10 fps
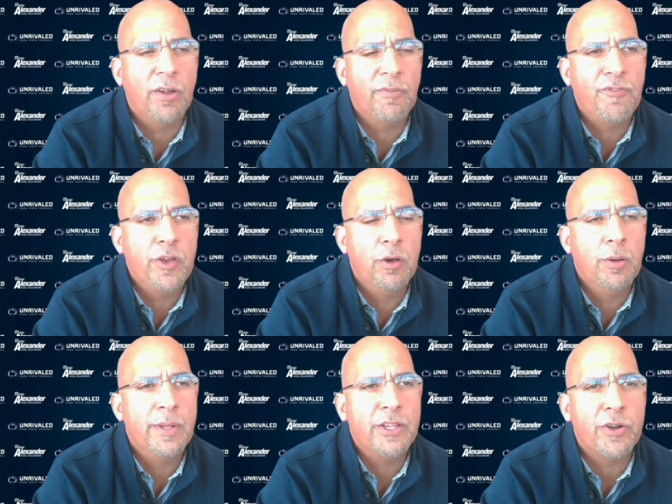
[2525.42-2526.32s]
on
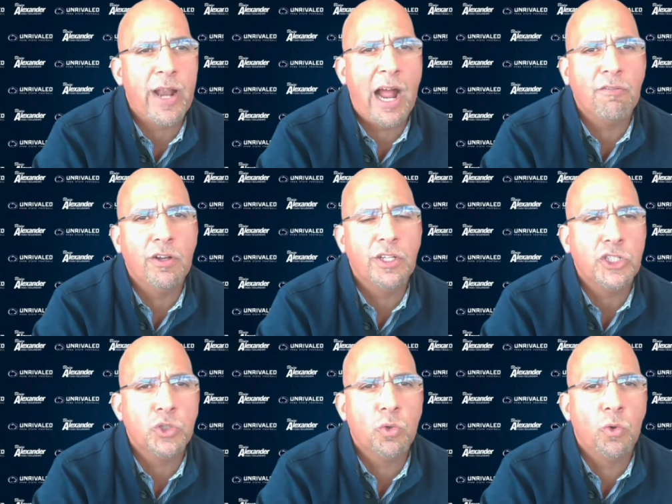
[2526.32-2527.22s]
film and you're not really
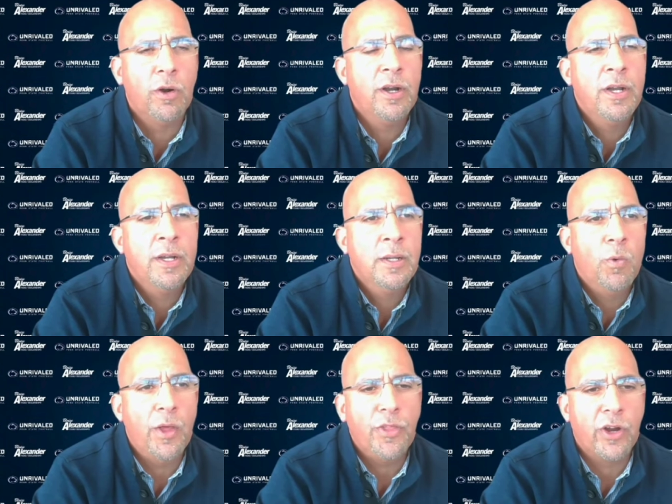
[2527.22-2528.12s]
sure
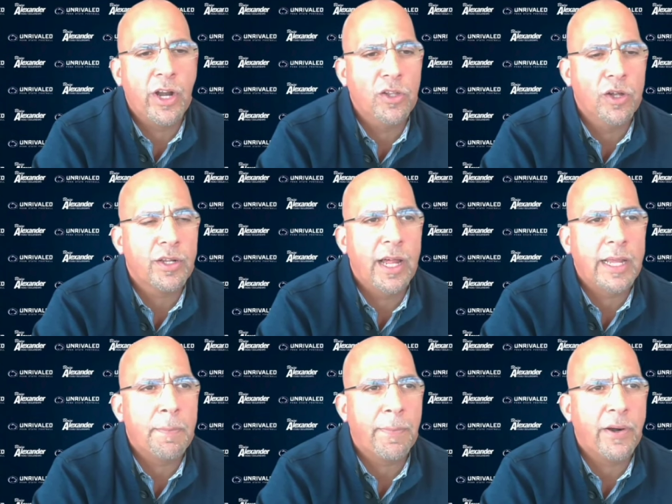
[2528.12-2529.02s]
what they're going to look
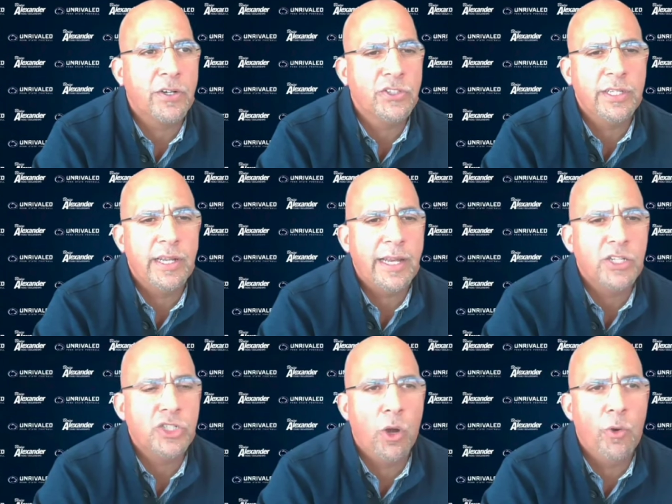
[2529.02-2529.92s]
like in person. And he
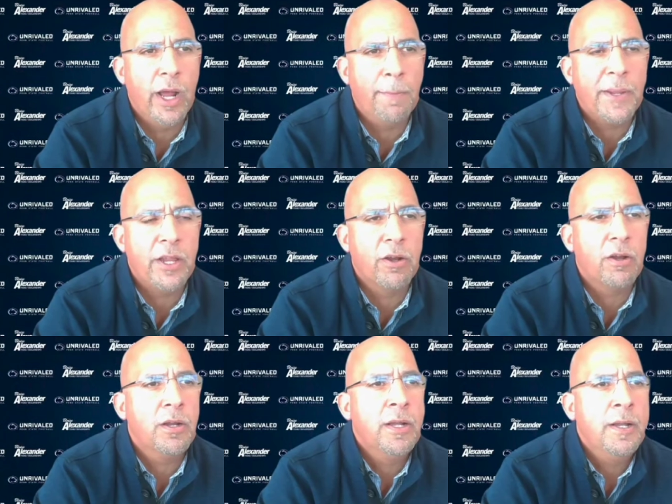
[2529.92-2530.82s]
showed up
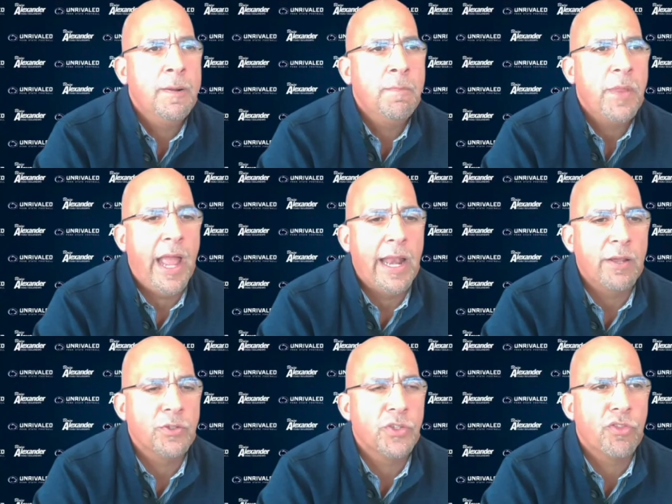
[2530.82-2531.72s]
here and
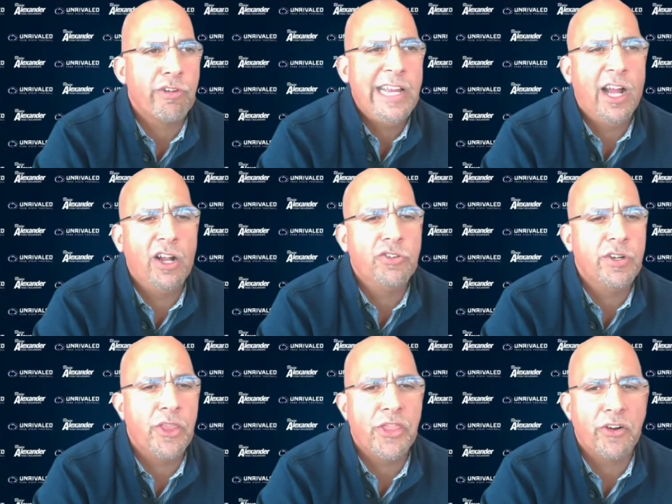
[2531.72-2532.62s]
he was
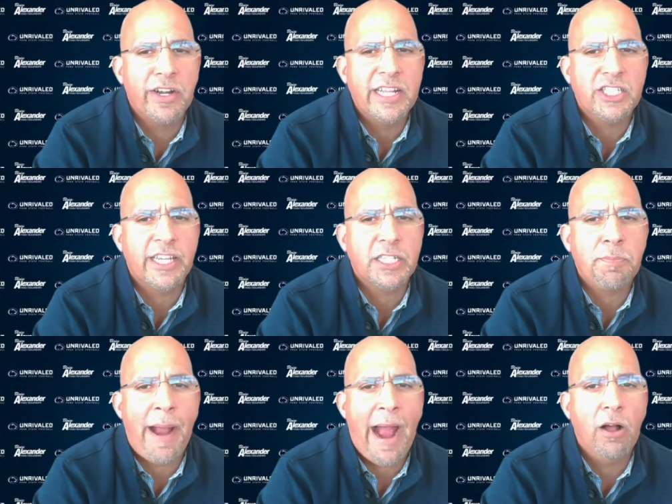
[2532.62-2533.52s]
336
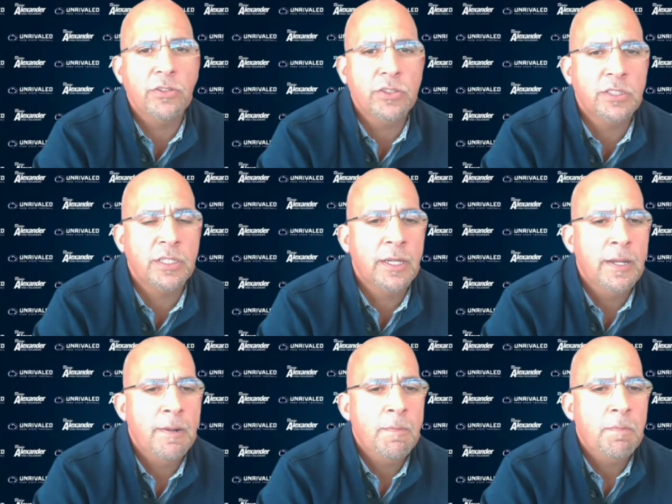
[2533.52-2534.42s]
pounds
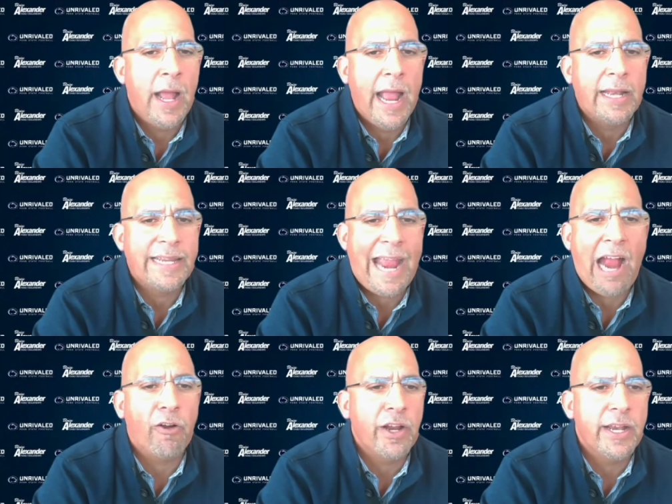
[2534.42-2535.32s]
and
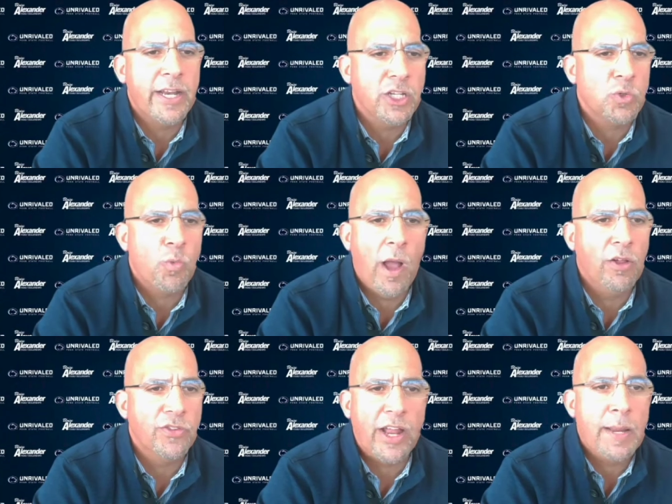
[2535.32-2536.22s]
carried it as
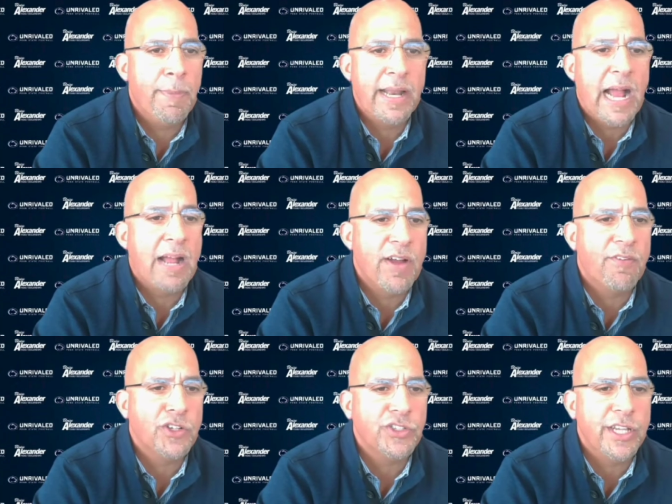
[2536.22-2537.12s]
well as anybody I've
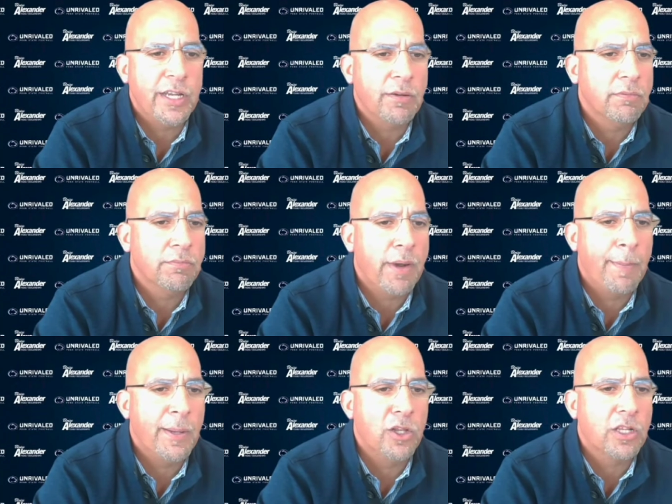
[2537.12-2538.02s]
ever seen.
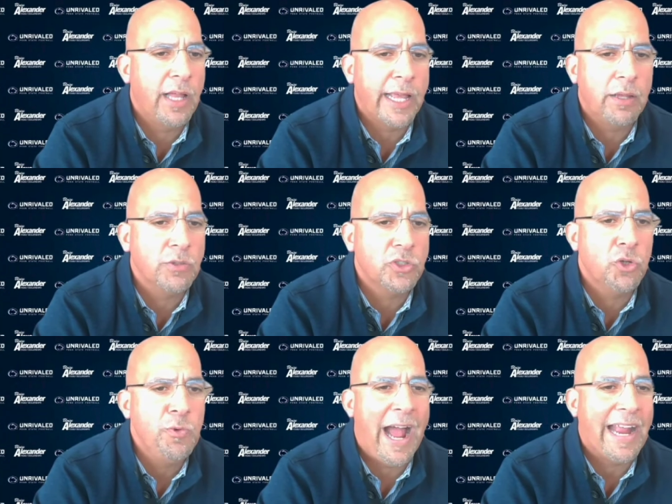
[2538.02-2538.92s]
Probably looked like he was
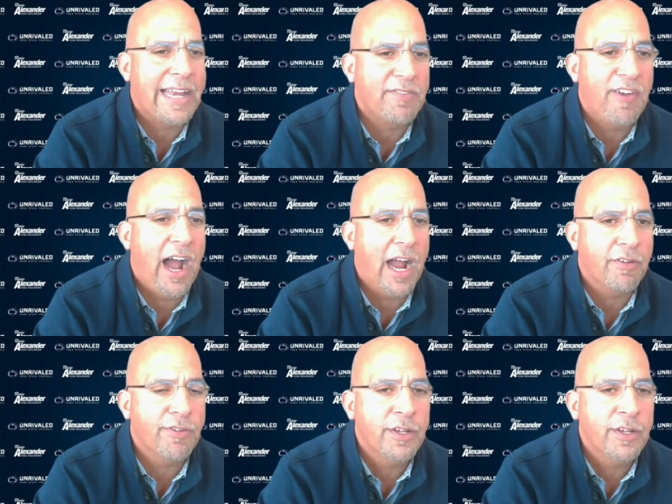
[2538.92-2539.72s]
295.